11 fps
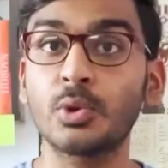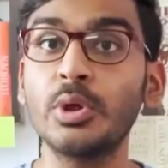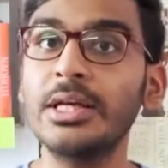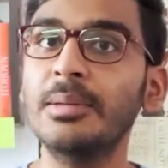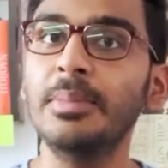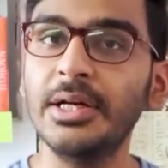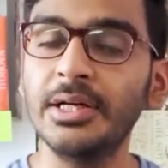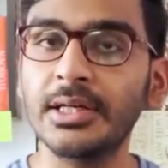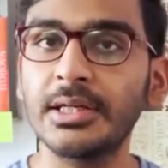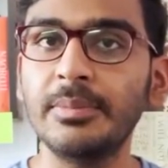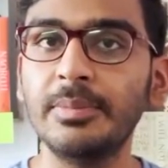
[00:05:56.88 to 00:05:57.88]
could
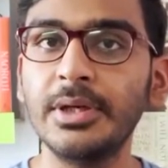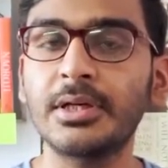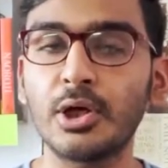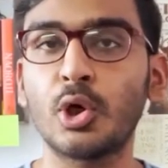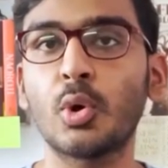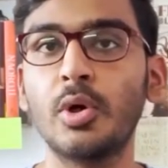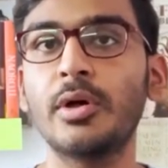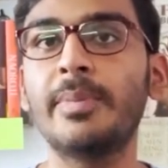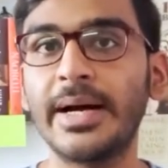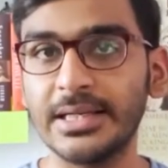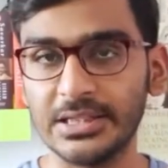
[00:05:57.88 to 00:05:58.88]
immediately be controlled
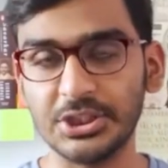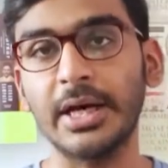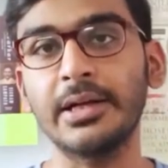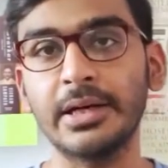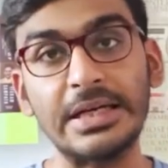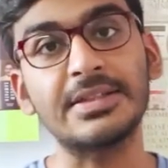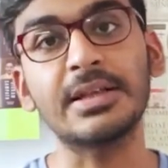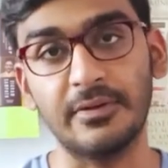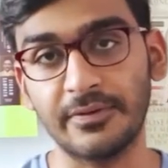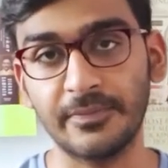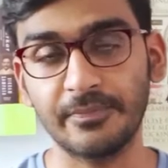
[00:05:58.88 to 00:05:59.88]
by China
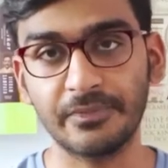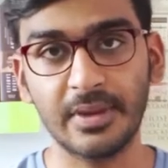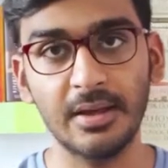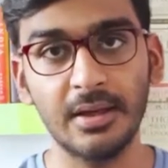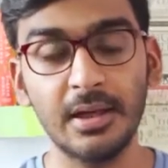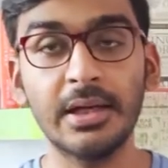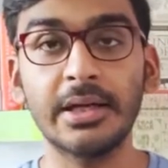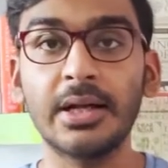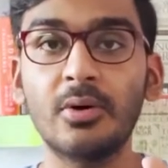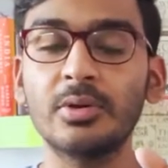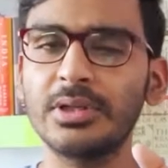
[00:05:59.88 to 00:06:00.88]
itself.
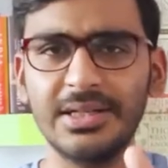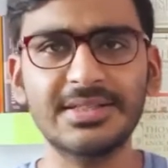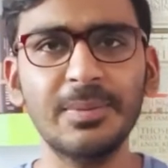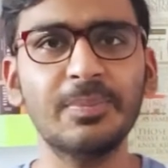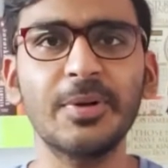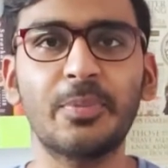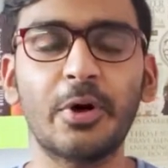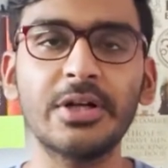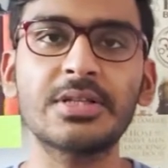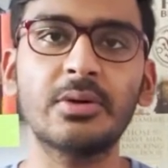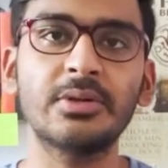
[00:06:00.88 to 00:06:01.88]
Now, it simply
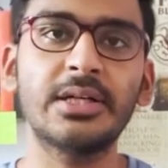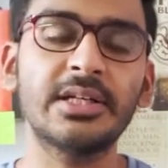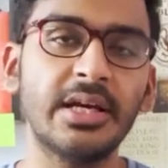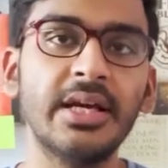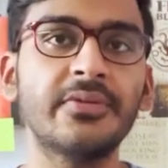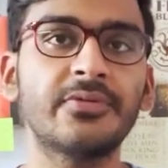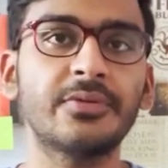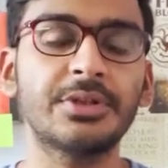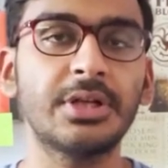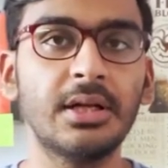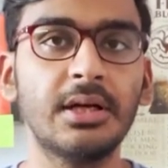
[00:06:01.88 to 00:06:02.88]
points out that if
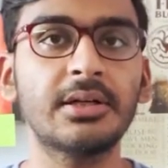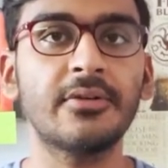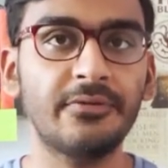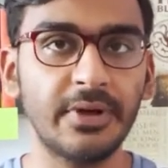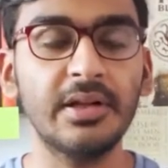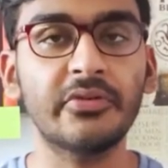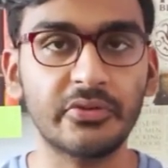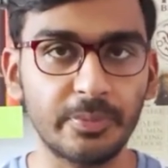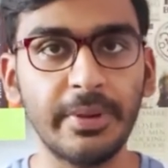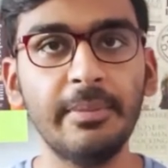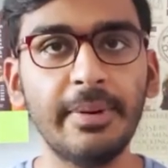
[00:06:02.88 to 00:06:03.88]
Sri Lanka fails to
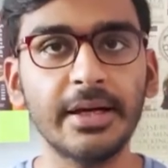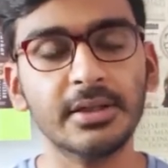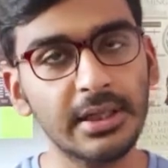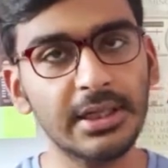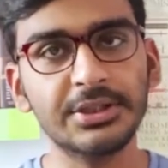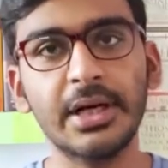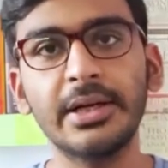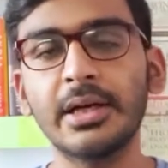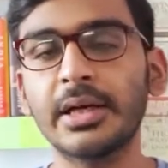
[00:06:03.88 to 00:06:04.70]
pay back, China